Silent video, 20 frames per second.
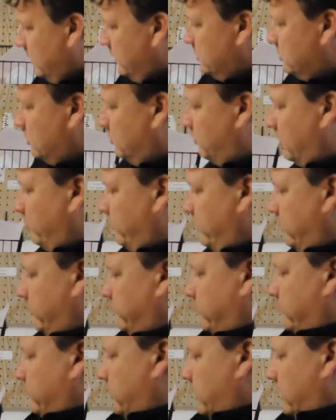So what we've
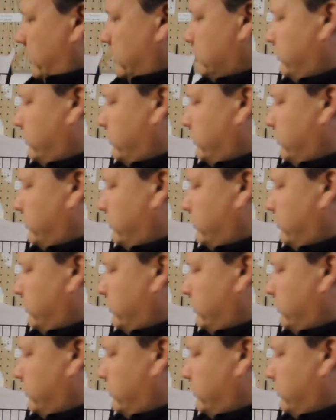done is